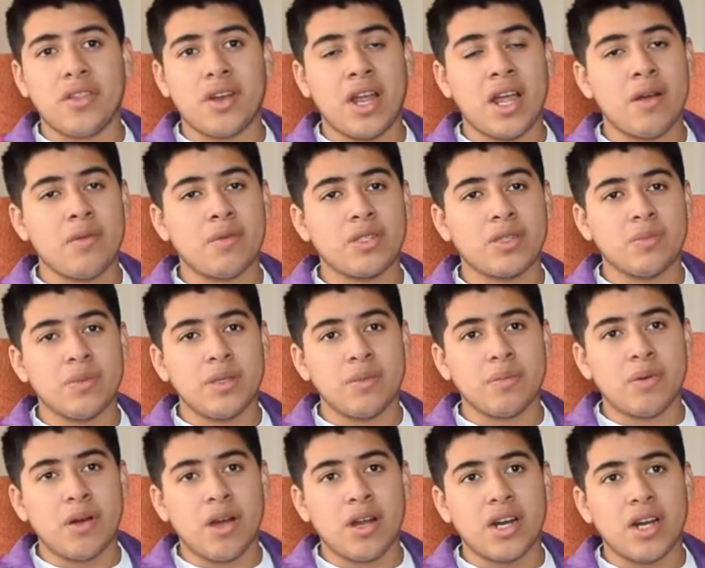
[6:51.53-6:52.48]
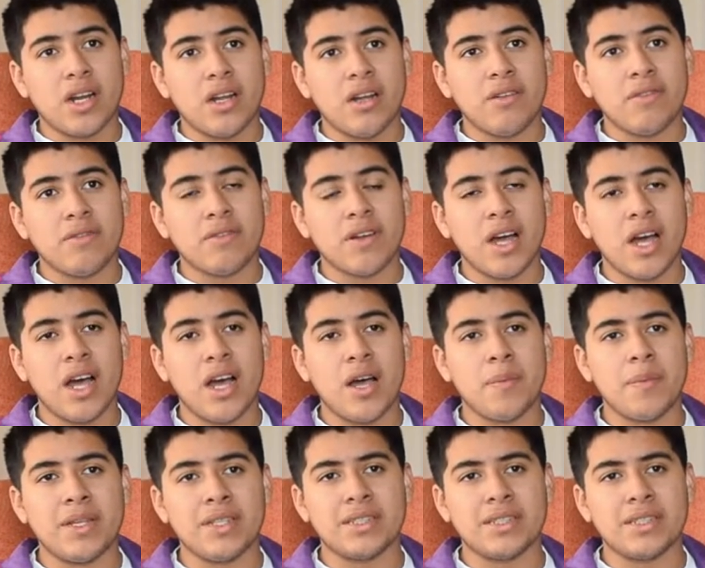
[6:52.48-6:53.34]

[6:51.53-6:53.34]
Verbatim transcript: that I was being part of um,